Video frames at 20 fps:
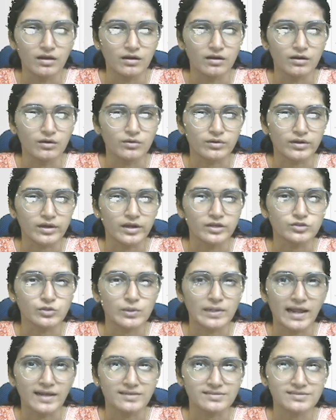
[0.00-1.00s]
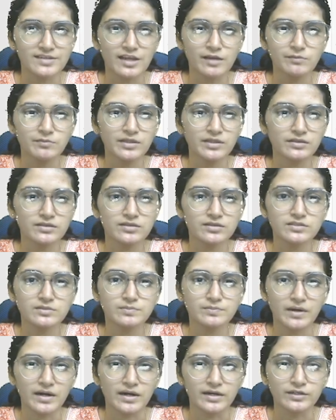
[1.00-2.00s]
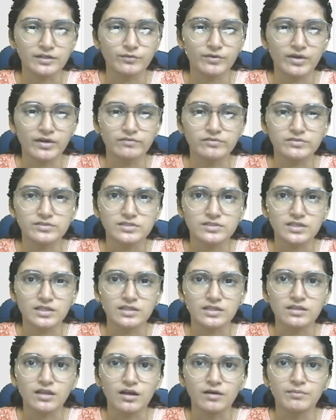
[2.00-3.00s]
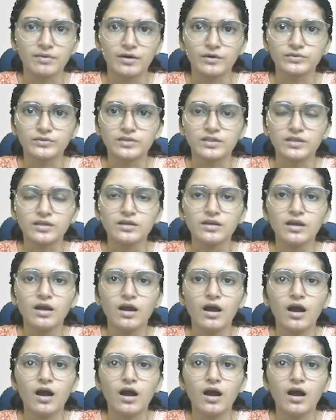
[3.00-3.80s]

Okay, so last time in this part we have seen about the